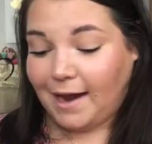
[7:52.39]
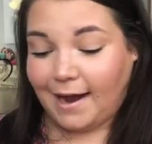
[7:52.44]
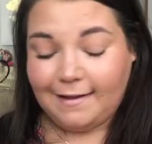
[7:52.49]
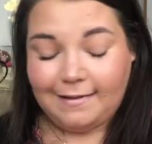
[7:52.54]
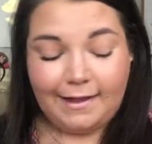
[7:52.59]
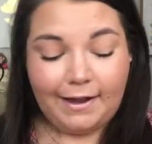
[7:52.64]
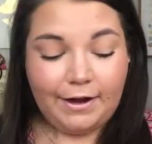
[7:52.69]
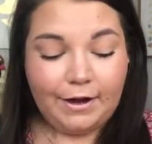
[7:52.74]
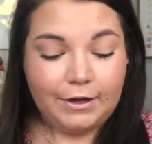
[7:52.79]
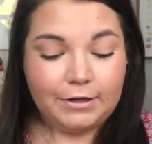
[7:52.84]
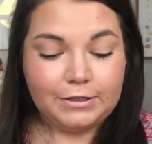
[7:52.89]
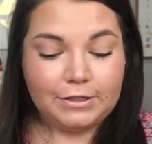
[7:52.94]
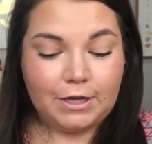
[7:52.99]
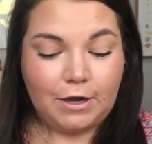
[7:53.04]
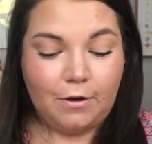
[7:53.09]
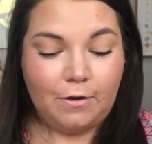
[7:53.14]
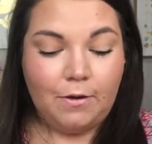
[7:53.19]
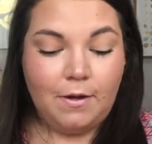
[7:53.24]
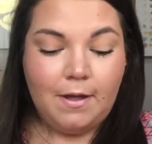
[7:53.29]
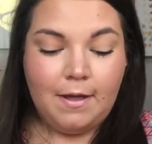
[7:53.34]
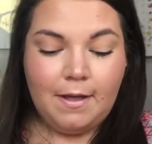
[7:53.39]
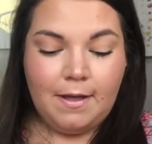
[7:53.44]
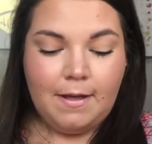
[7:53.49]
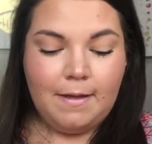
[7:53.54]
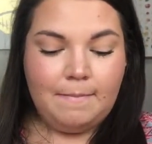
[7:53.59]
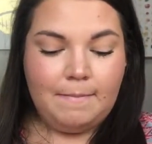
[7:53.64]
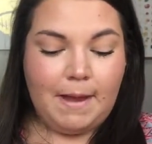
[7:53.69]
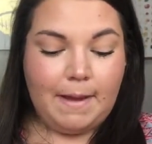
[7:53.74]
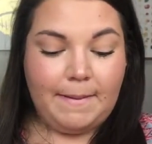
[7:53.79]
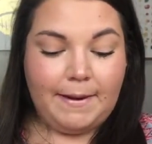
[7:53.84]
eyeliner, so
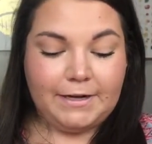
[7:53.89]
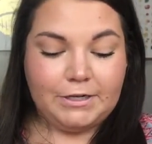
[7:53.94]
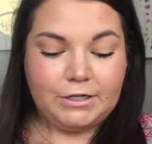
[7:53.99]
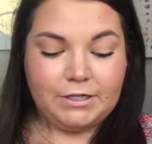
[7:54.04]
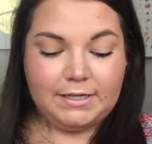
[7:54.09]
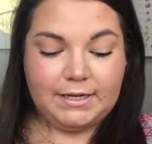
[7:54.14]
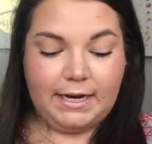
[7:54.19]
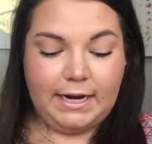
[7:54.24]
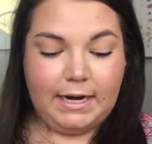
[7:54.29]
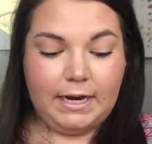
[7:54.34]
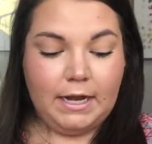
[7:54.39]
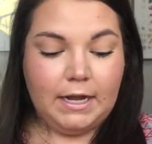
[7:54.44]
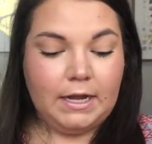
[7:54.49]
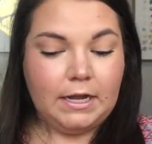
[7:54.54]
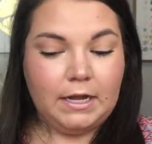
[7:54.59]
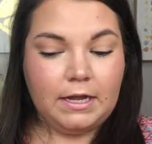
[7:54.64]
maybe I just need